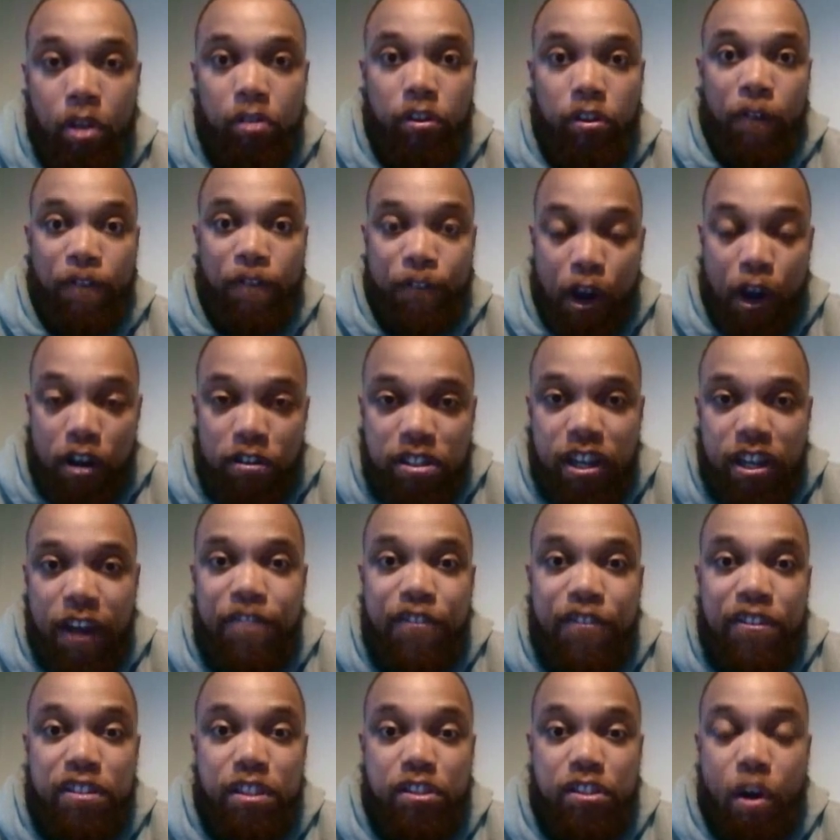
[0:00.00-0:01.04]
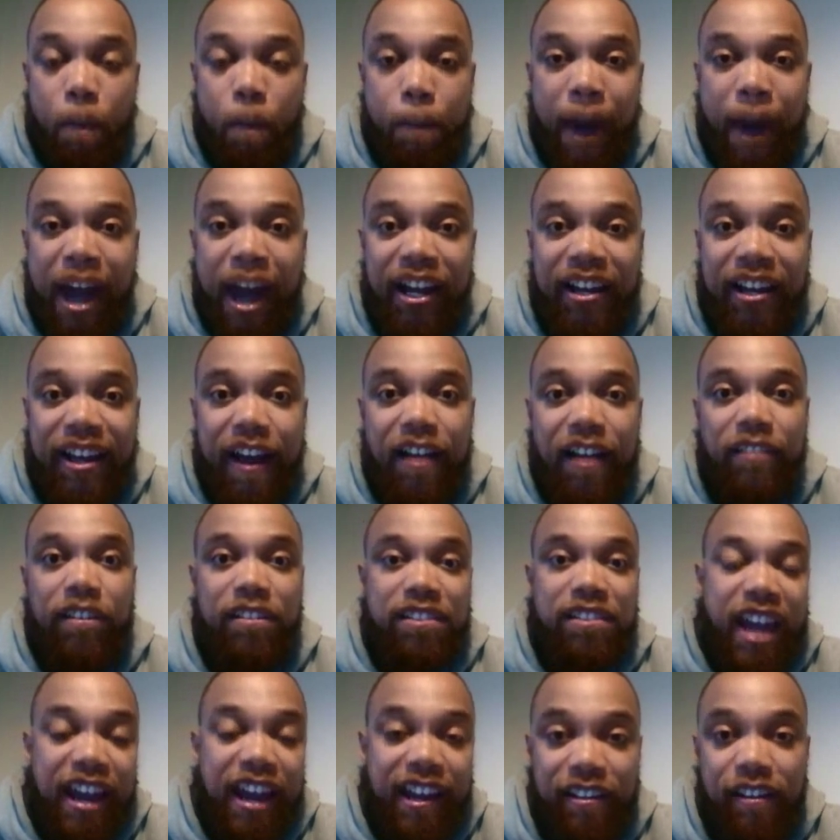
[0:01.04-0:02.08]
The first difference is your bank account. The
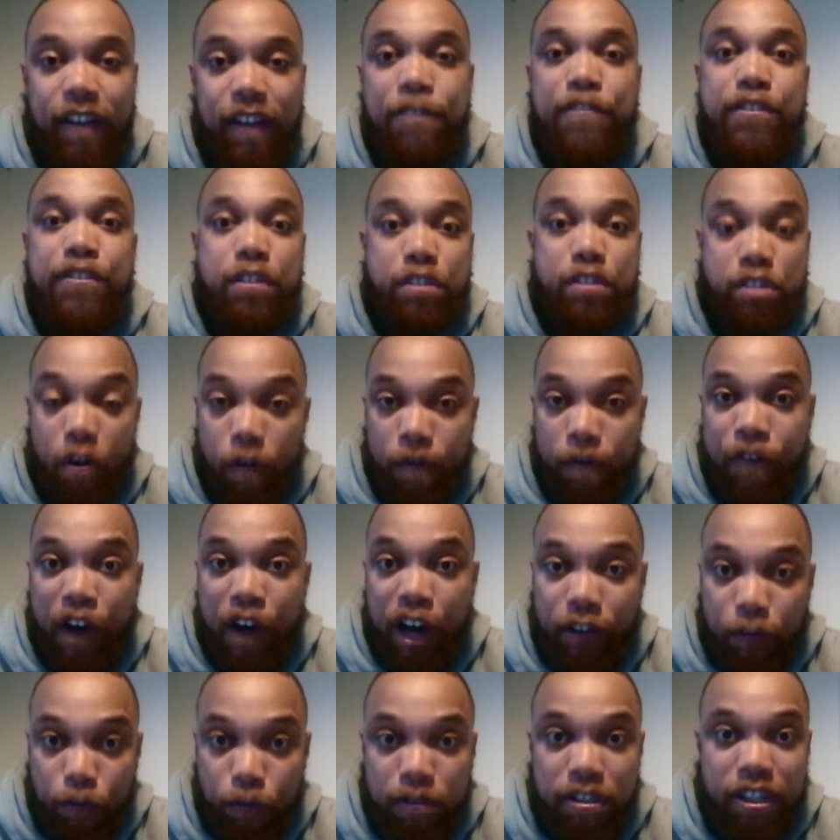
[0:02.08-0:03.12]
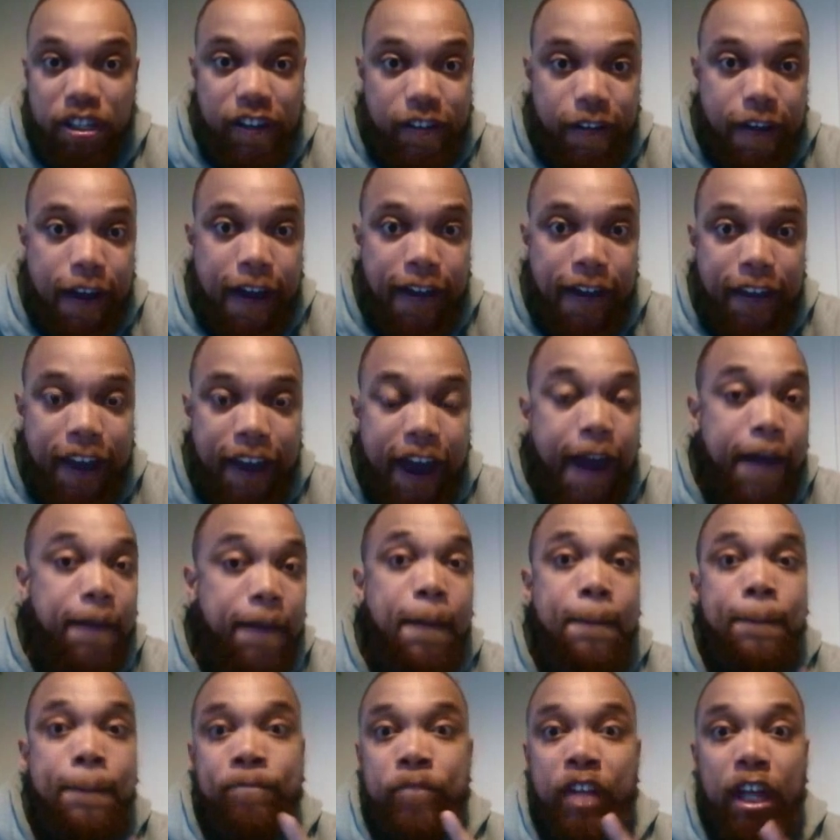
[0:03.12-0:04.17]
second difference is your fucking receding
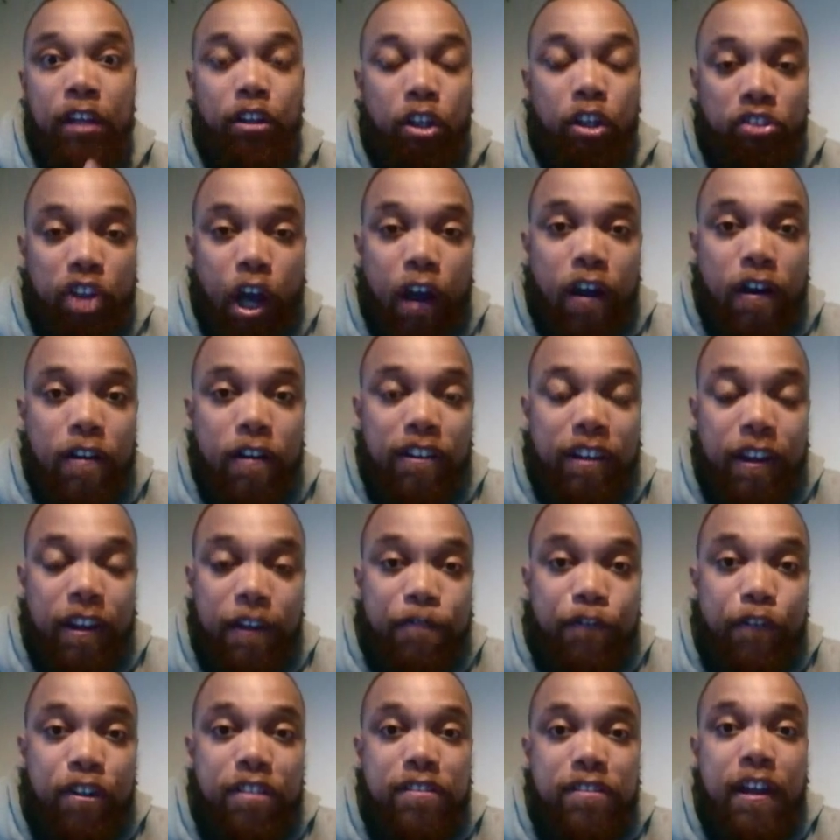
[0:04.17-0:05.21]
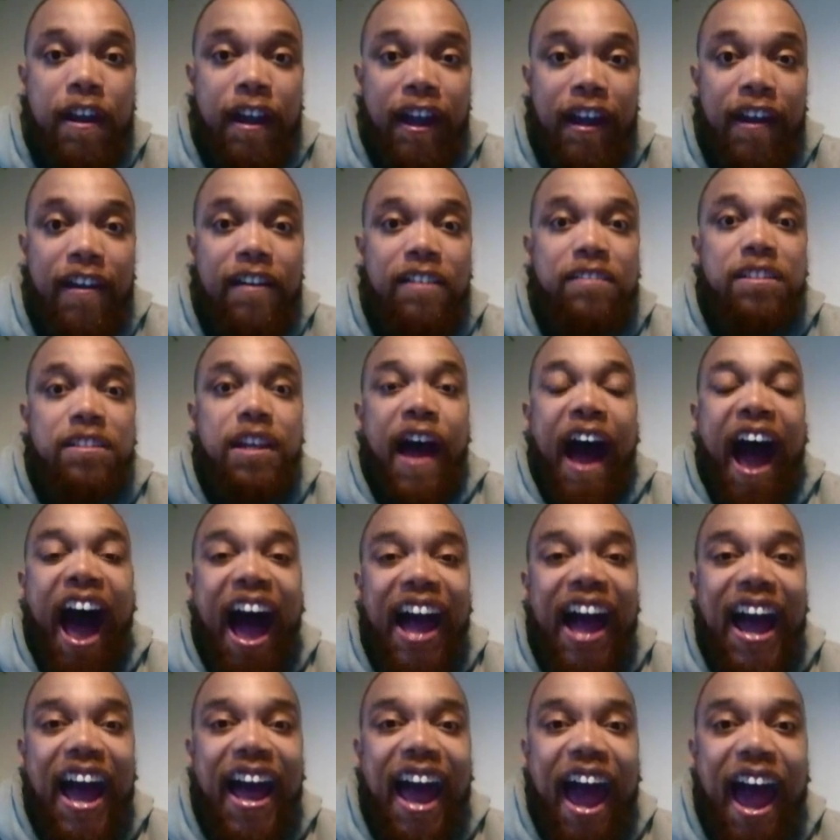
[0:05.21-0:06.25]
hairline. And the third difference is
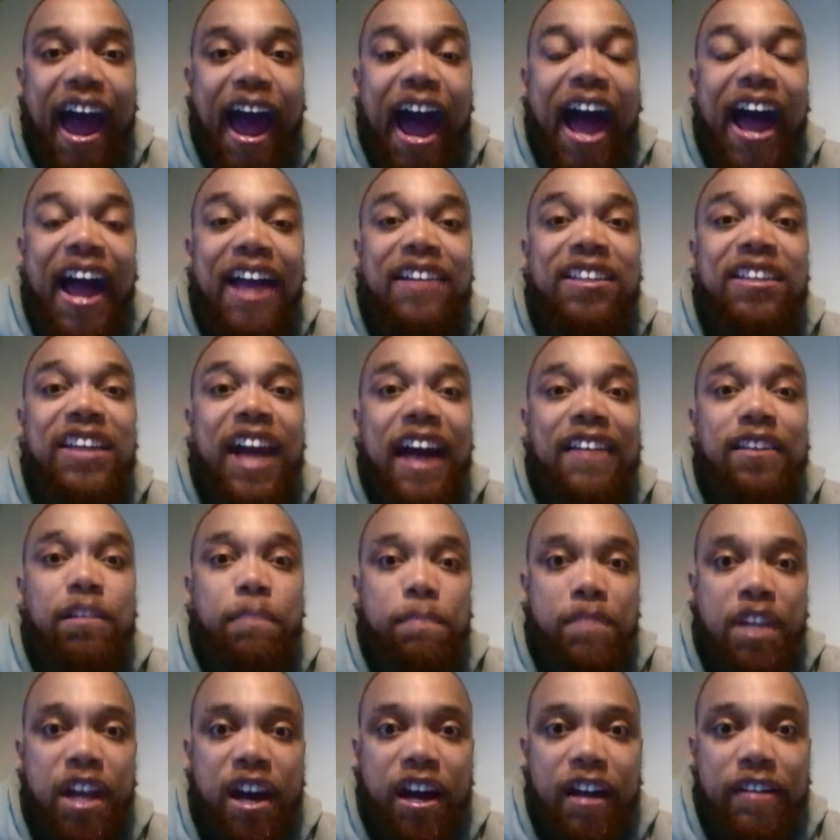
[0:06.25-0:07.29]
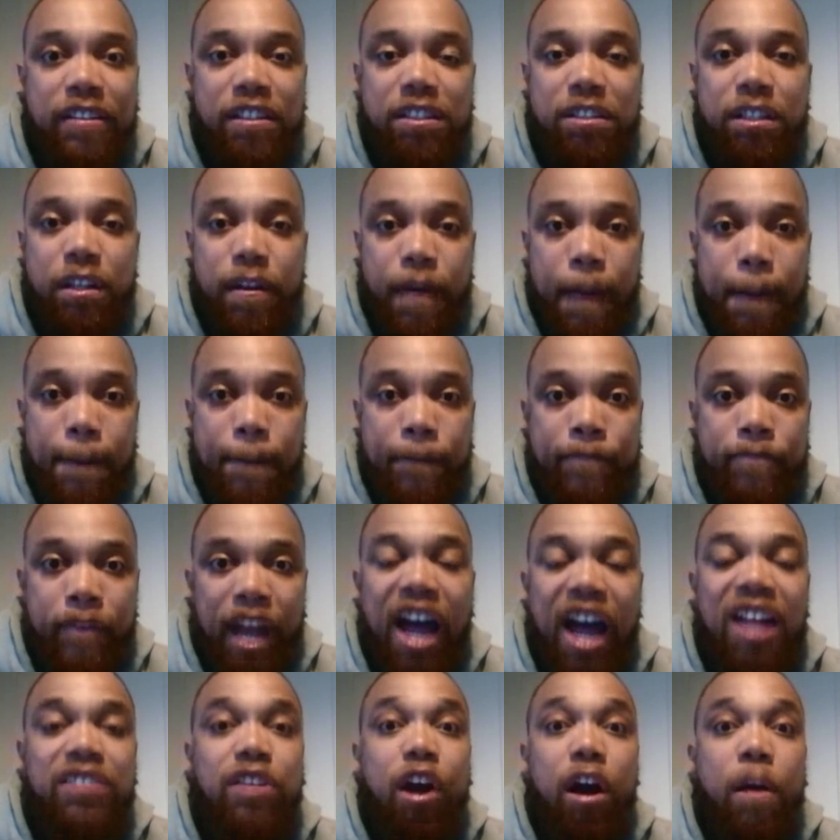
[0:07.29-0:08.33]
I actually got some nuts.
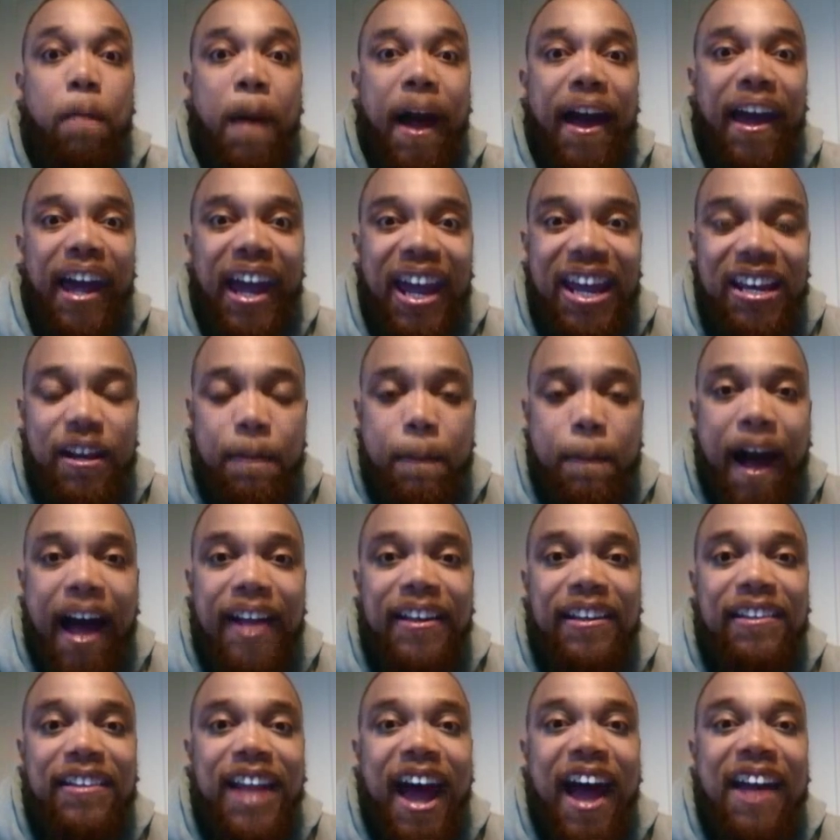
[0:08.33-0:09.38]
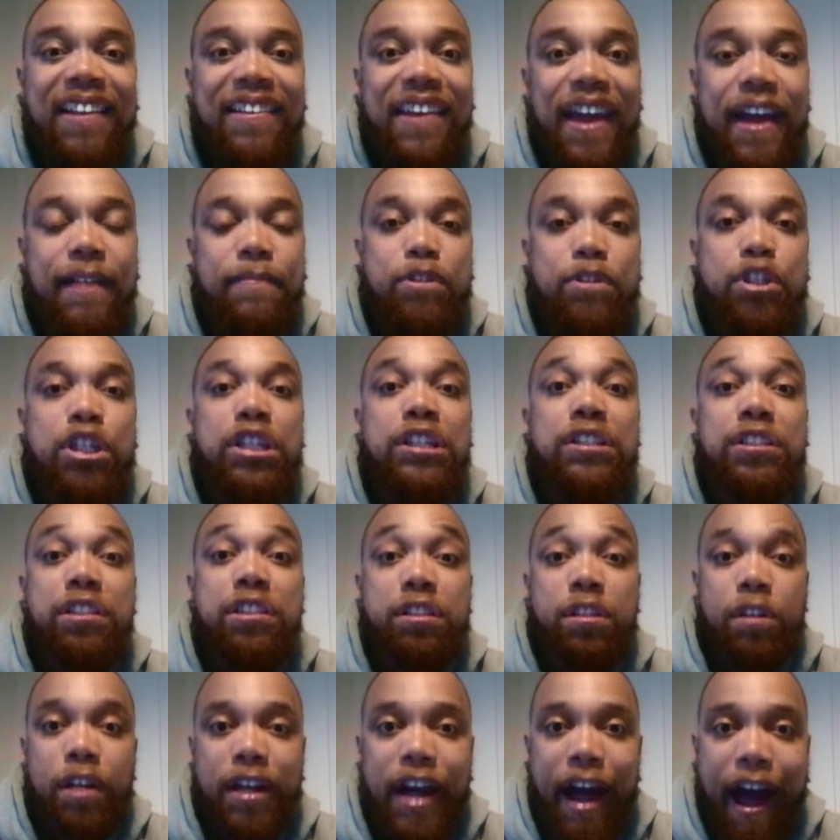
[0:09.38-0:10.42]
I'll talk about anybody not named
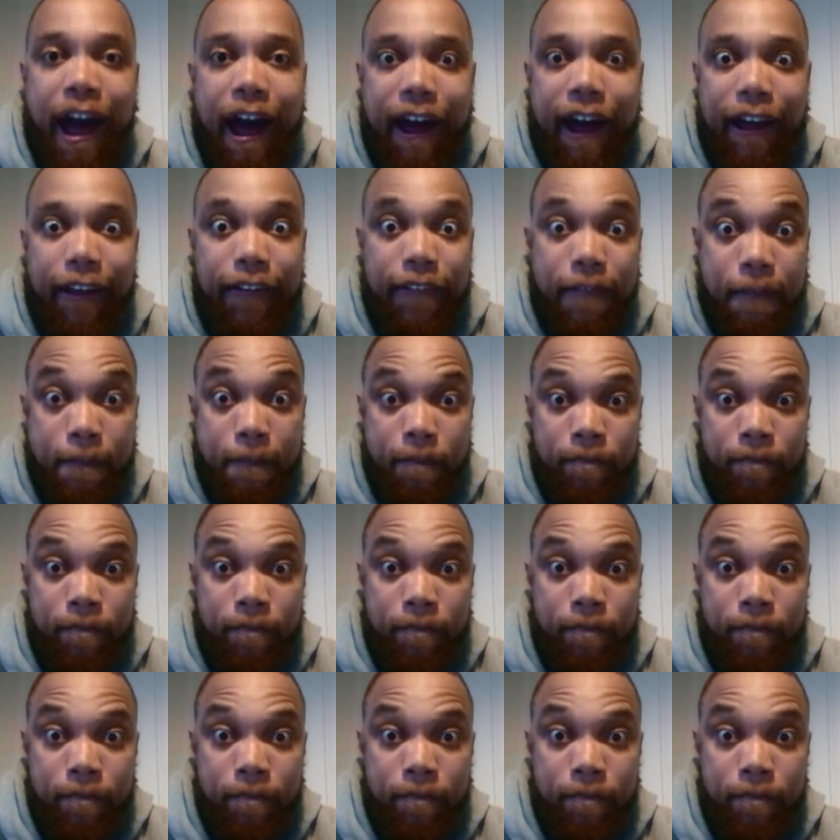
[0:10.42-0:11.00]
Jesus or God.